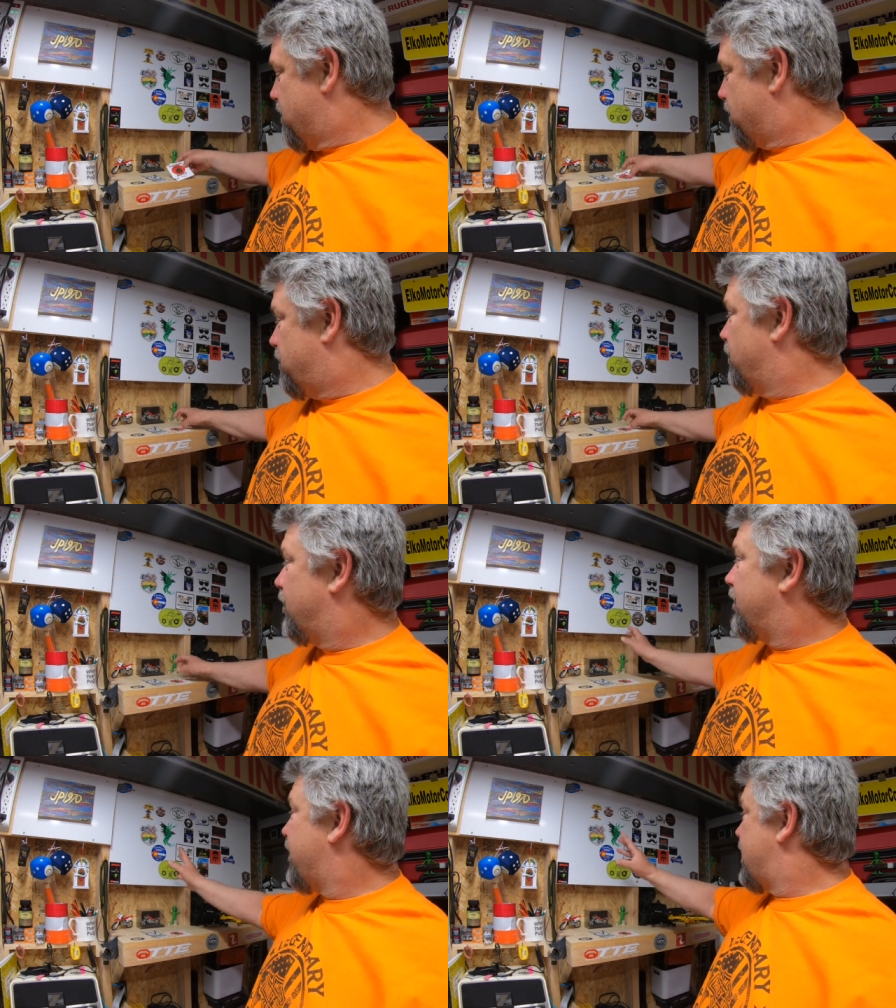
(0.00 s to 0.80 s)

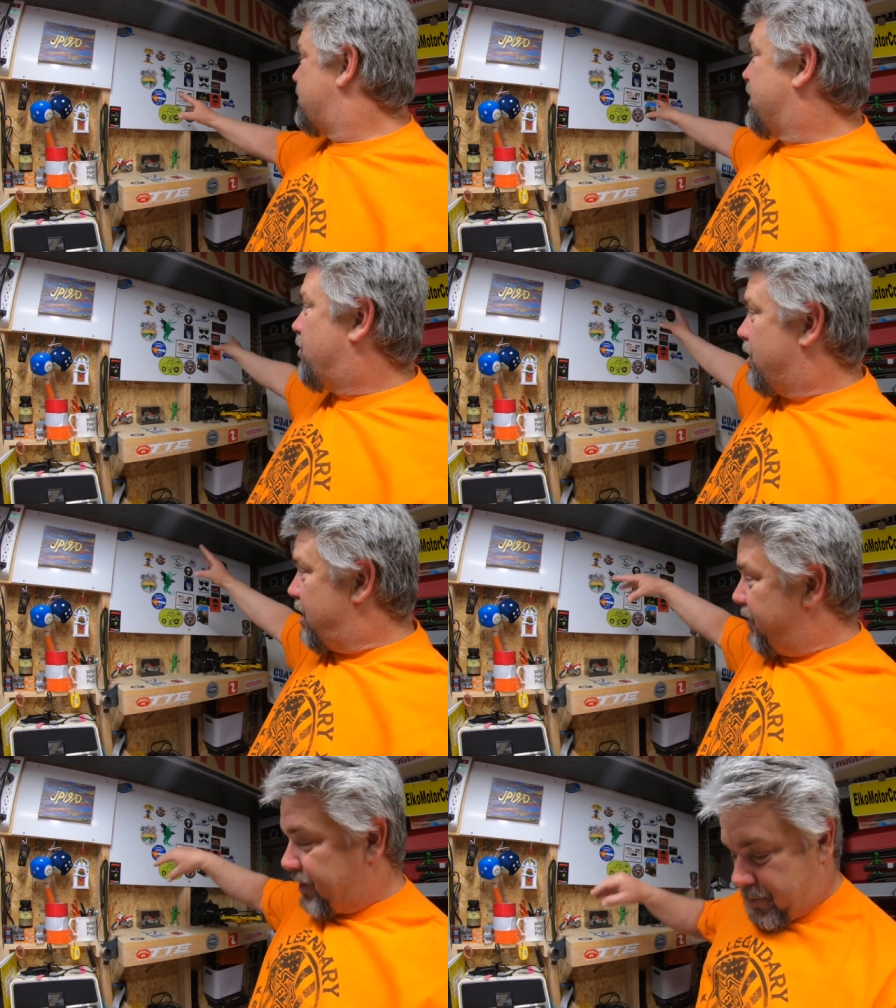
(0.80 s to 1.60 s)
Cool. That'll be going
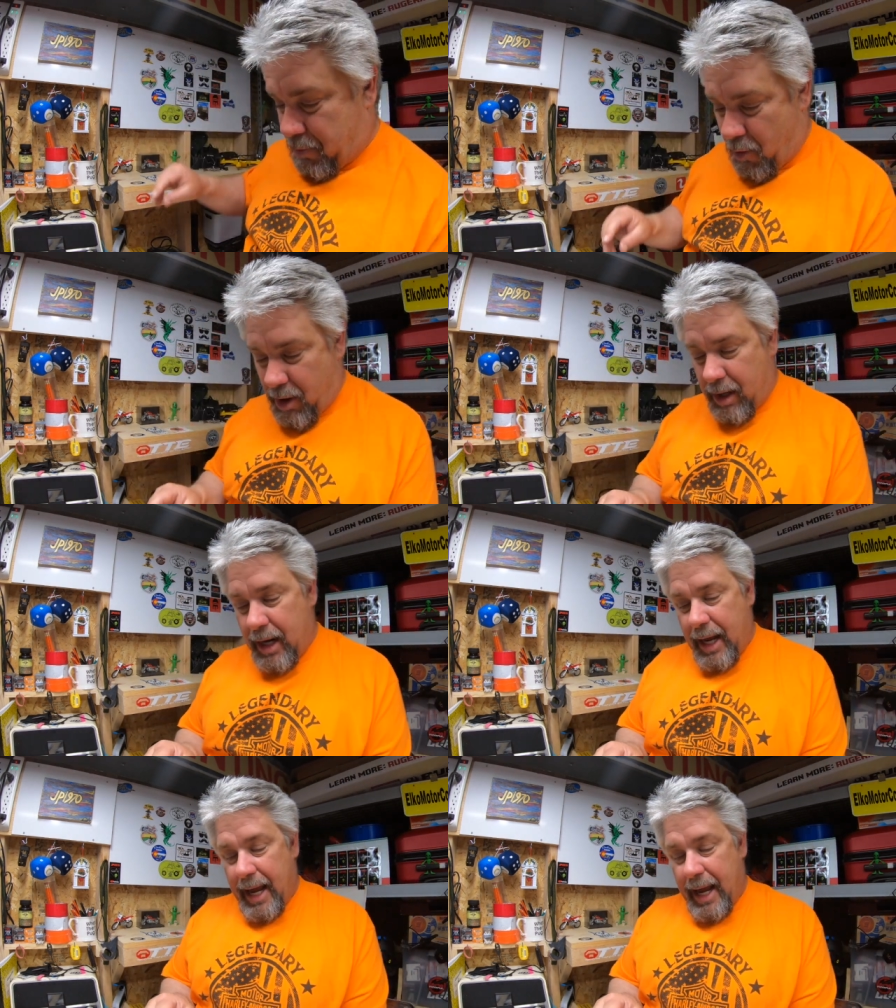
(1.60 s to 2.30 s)
on this board.